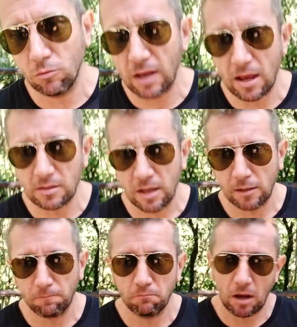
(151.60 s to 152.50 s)
who does
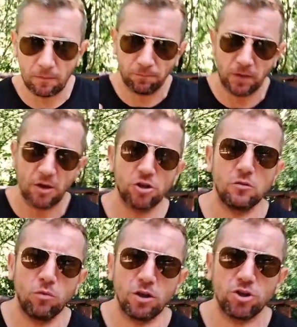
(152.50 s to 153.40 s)
that, but I
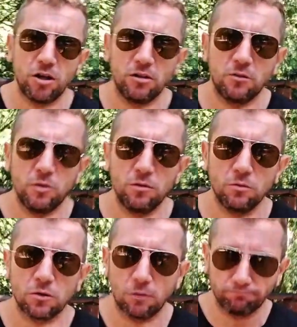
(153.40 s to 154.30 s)
just want to share this with you,
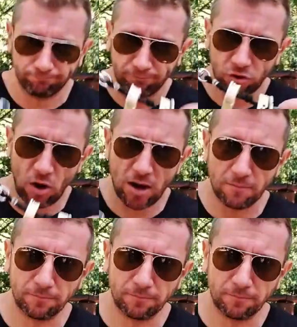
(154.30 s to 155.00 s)
so try.